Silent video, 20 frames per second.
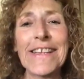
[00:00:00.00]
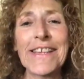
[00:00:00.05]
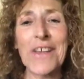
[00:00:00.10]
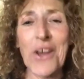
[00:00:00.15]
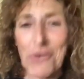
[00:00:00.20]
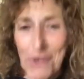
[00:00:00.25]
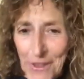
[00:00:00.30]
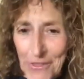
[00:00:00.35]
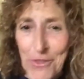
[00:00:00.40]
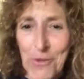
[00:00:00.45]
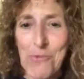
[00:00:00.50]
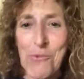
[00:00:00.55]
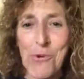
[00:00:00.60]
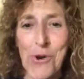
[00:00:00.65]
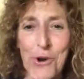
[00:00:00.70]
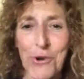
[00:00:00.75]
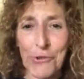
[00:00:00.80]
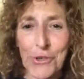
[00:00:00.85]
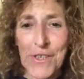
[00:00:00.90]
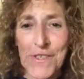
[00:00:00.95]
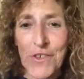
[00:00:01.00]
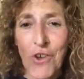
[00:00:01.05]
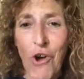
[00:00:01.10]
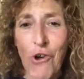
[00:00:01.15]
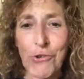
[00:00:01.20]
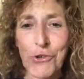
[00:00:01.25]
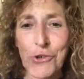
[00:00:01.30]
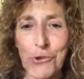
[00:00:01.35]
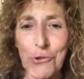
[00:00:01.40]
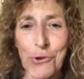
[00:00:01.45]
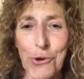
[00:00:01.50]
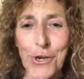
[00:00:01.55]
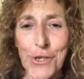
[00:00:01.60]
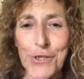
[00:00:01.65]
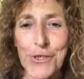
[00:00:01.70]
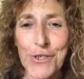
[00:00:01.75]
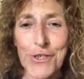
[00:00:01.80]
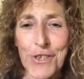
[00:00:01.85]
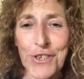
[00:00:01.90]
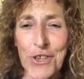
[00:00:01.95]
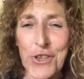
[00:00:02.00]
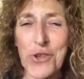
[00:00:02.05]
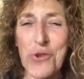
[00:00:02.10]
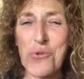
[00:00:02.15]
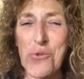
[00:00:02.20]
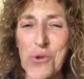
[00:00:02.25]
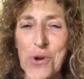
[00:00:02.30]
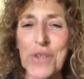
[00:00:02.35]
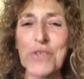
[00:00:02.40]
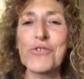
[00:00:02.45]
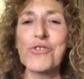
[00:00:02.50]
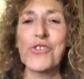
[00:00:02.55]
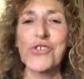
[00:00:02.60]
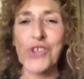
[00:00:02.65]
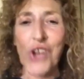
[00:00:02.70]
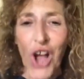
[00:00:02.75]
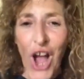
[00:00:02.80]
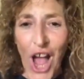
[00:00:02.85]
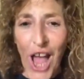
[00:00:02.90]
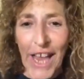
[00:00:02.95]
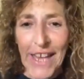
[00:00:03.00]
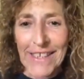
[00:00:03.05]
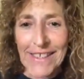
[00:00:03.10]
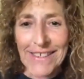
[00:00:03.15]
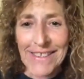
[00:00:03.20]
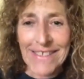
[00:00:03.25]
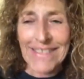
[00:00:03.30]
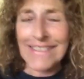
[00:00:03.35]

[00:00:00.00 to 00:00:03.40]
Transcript: Go get the world, it's all yours. You will shine.